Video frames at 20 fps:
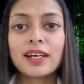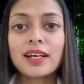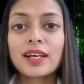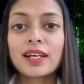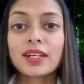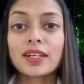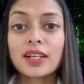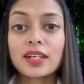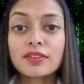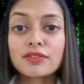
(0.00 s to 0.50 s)

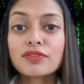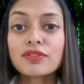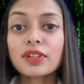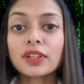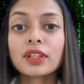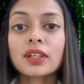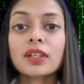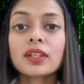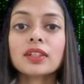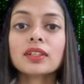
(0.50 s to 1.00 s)

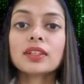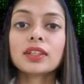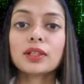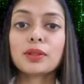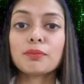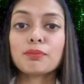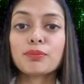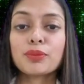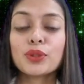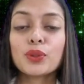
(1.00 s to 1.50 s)
Configure the
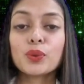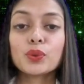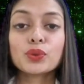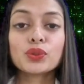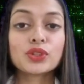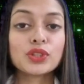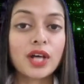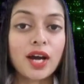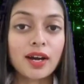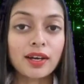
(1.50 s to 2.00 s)
compute
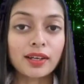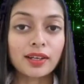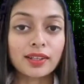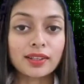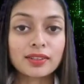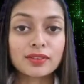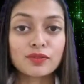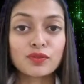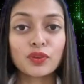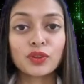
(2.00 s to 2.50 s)
target
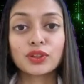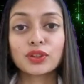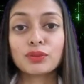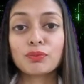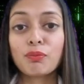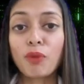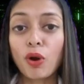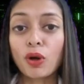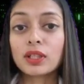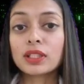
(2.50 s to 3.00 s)
for
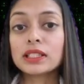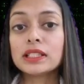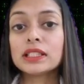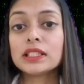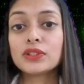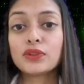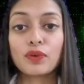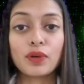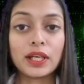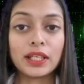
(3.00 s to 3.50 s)
model
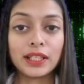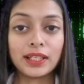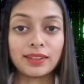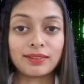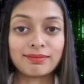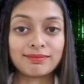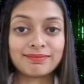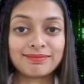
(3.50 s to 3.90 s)
training.